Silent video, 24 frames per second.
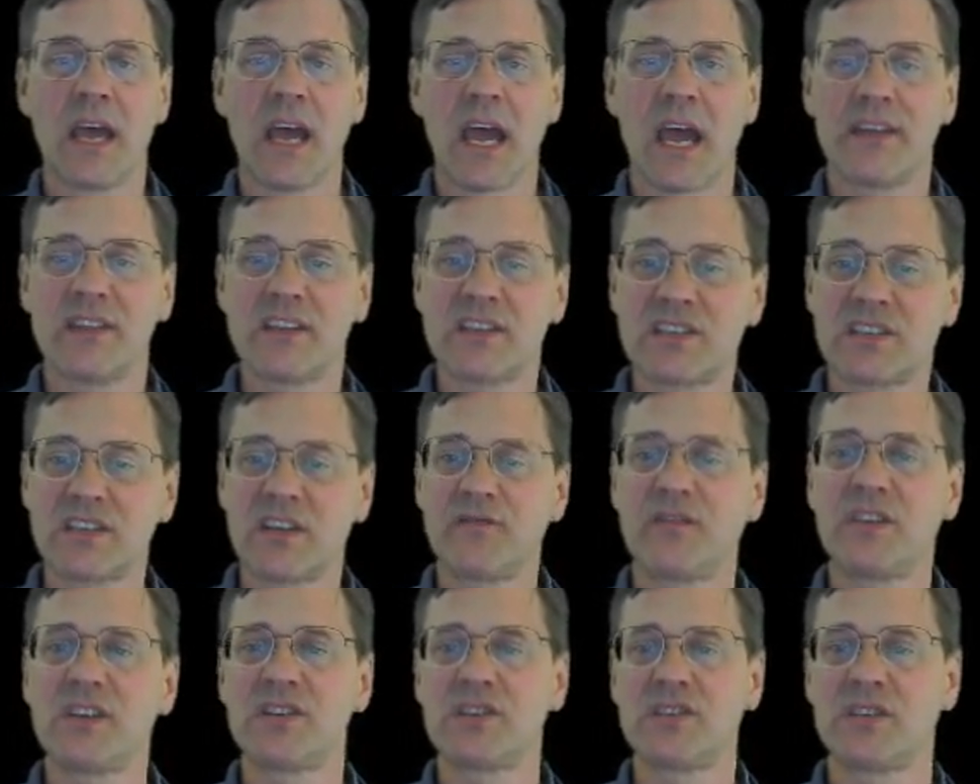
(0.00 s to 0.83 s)
And the
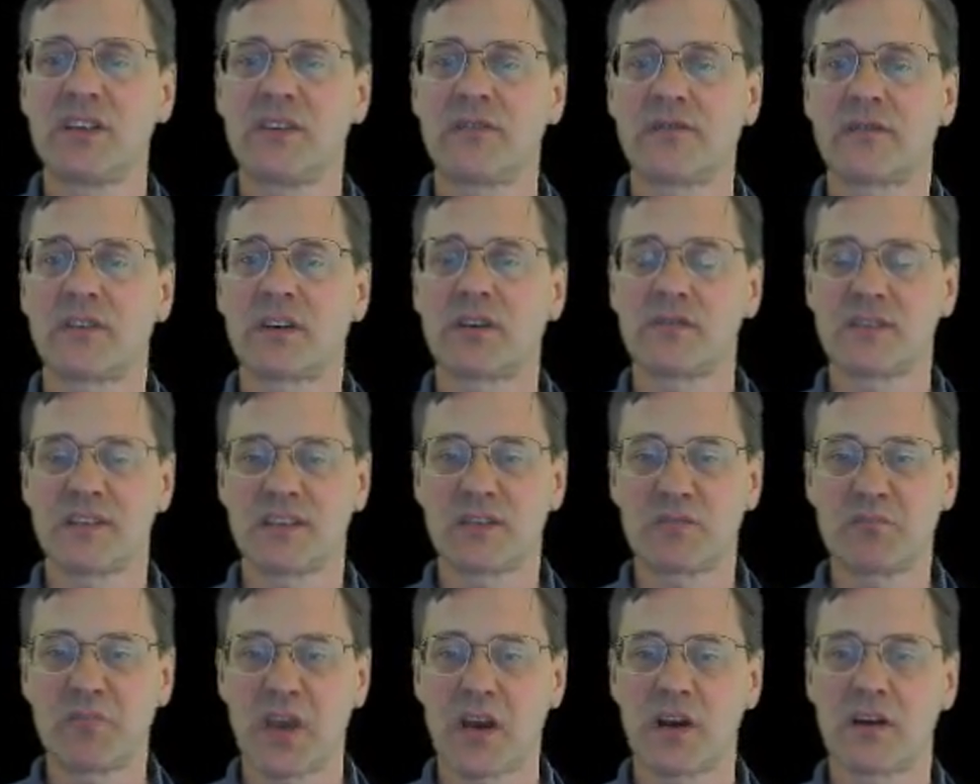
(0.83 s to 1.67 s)
shifting gene
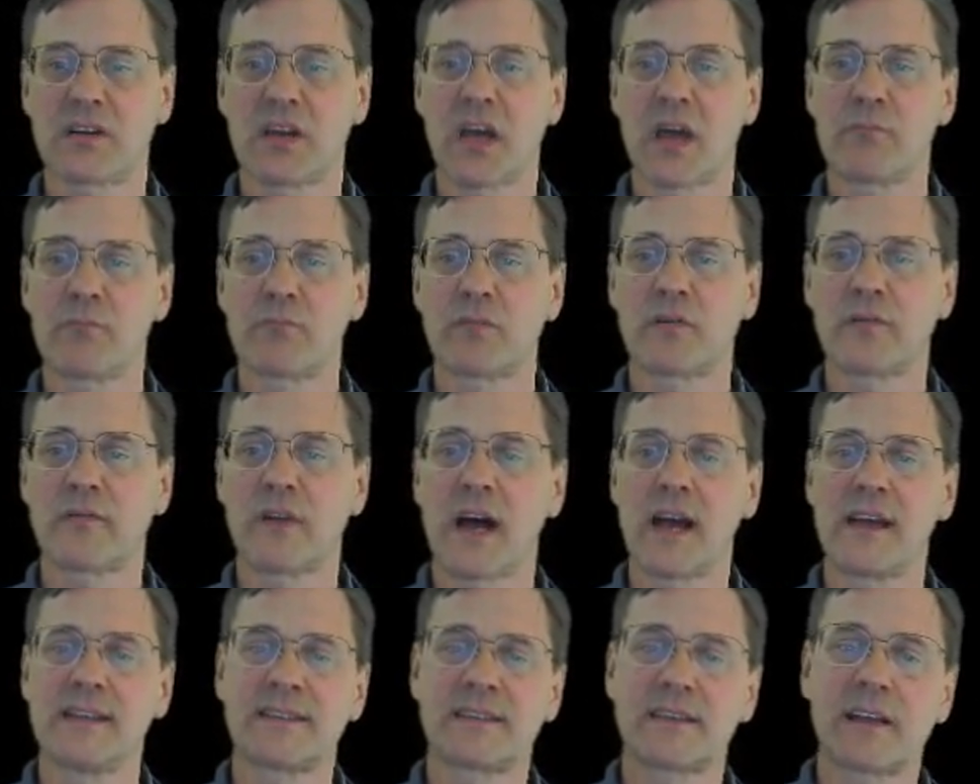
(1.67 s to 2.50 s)
frequencies paradigm
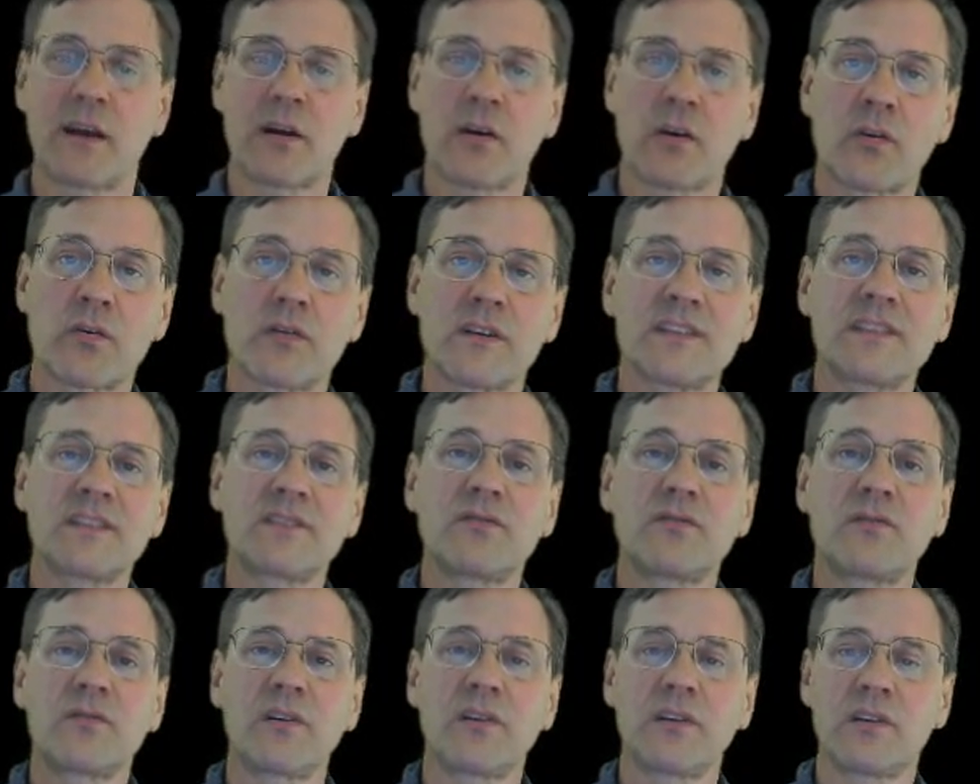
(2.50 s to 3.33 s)
provides
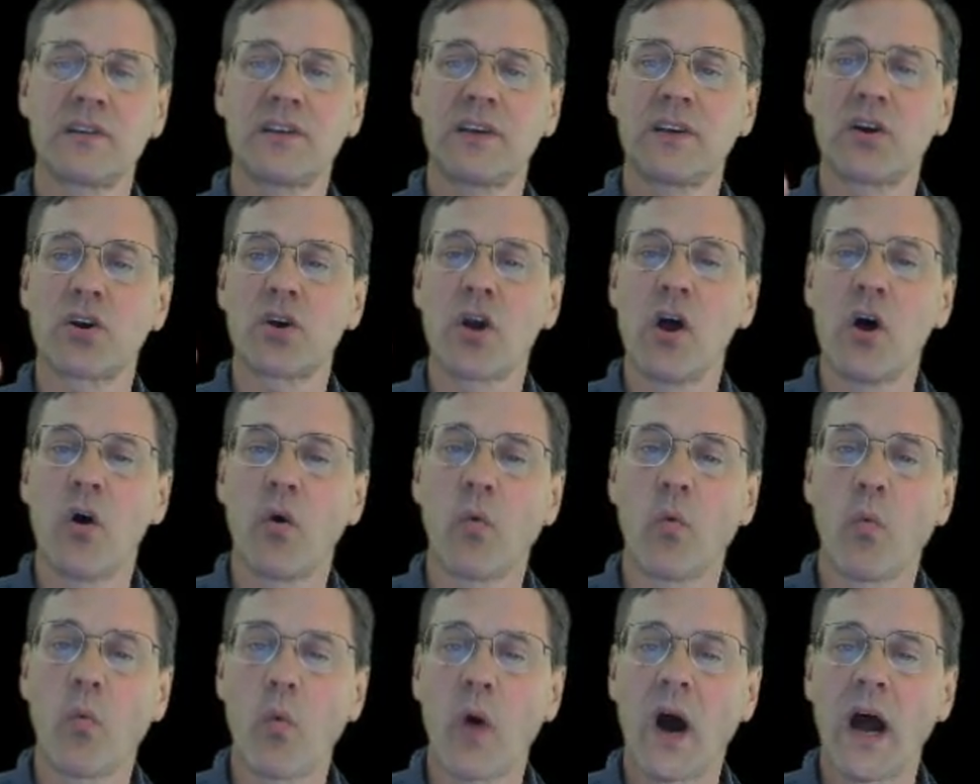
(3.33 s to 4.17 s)
crystal clear,
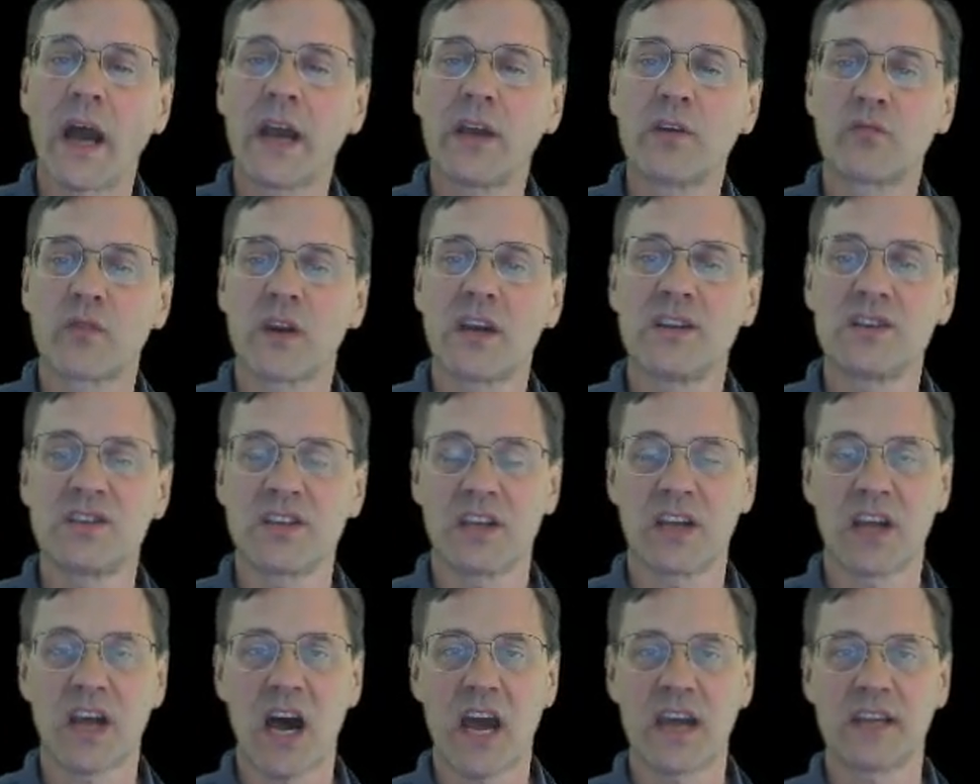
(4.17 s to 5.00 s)

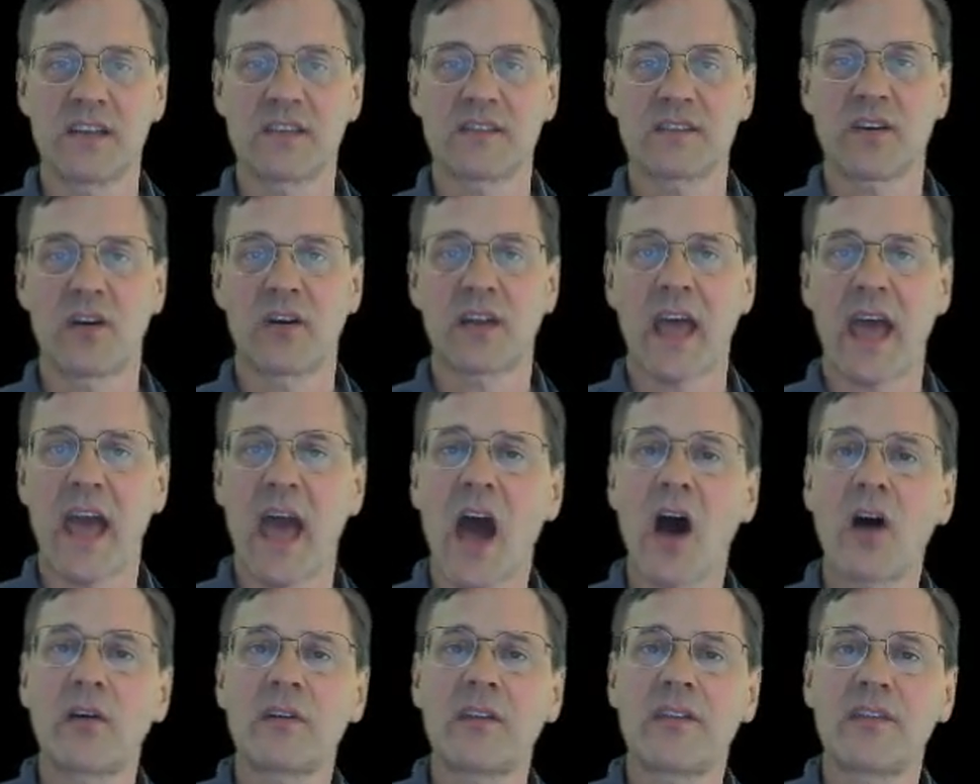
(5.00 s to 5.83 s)
wide-ranging guidance on
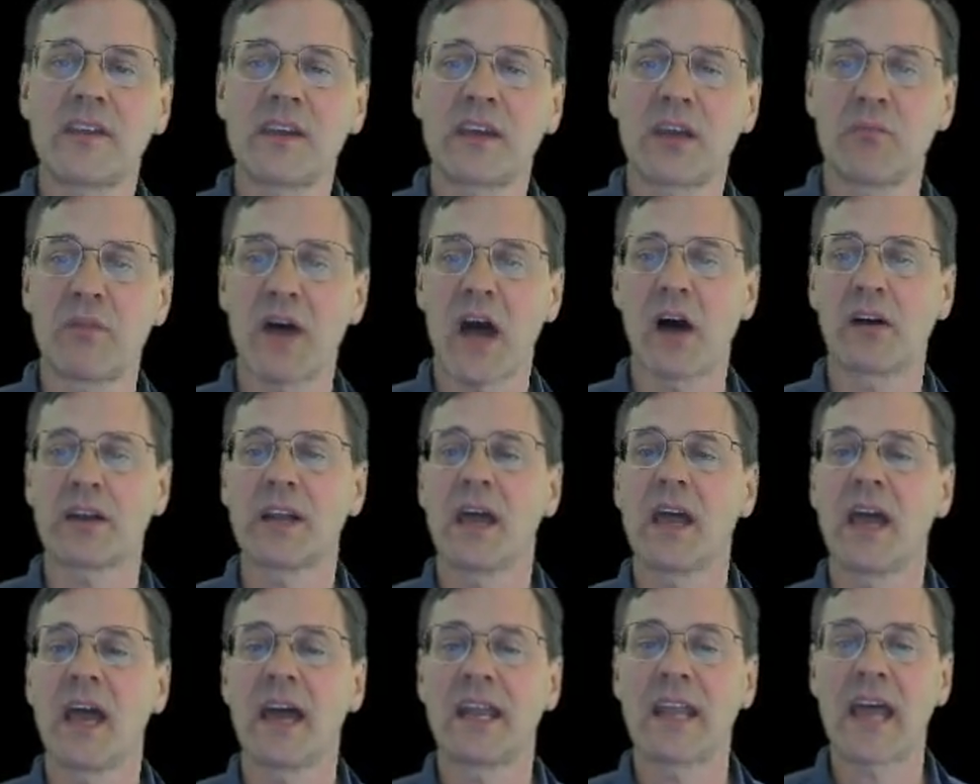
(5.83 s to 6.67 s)
how to think about
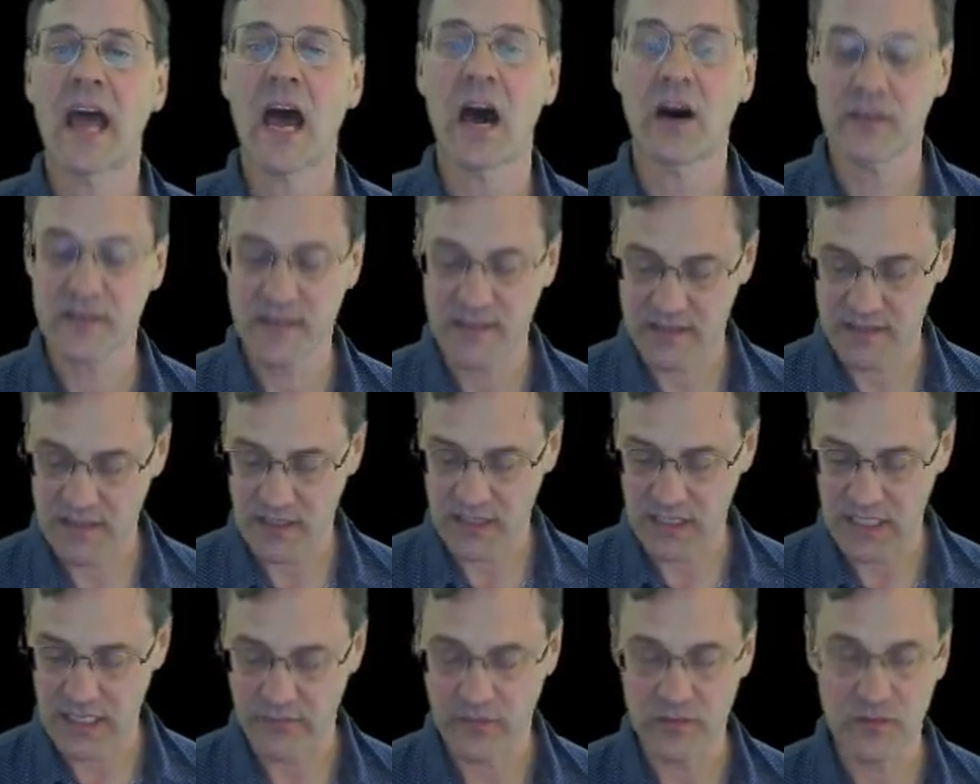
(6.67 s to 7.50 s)
and how to
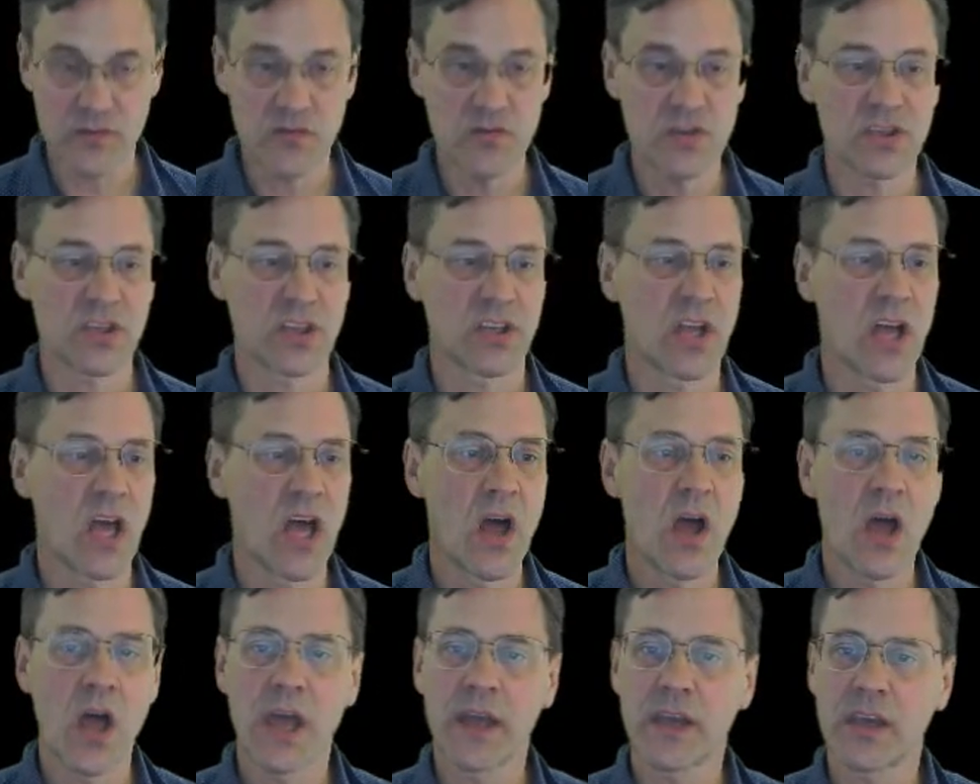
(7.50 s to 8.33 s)
study evolution.
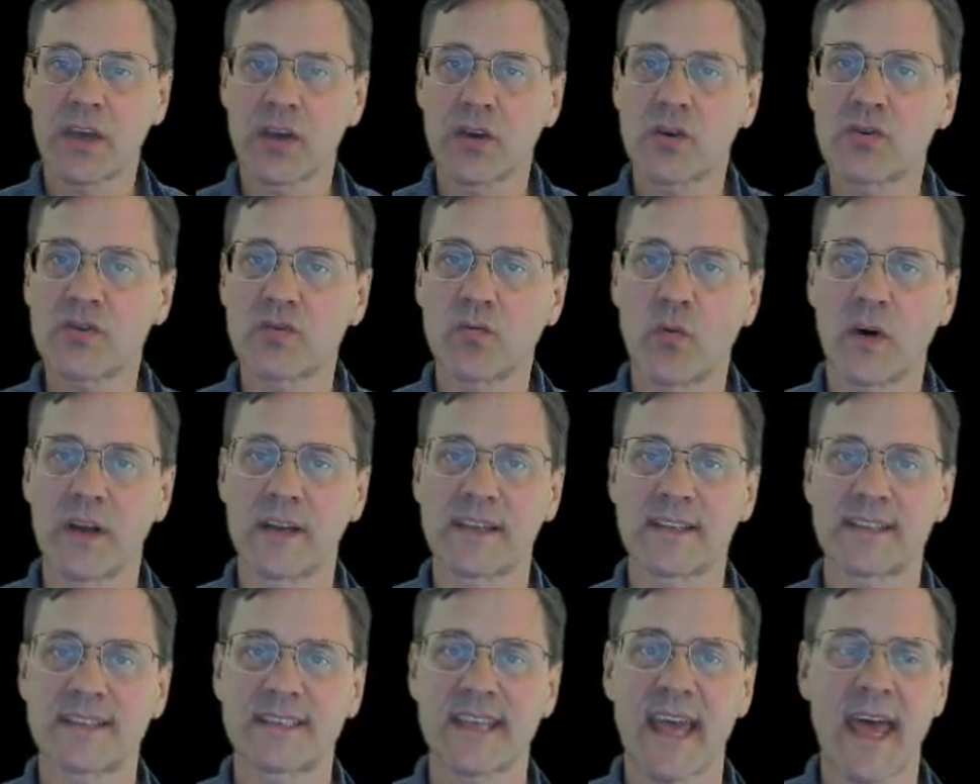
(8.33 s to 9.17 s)
Here's what
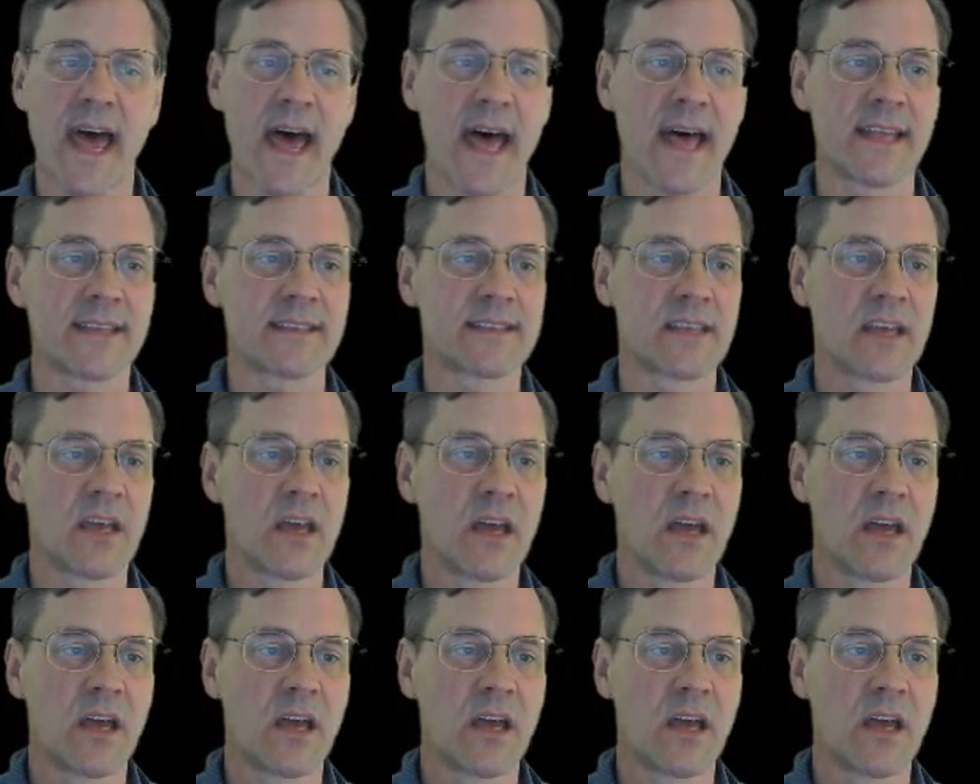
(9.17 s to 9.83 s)
it says.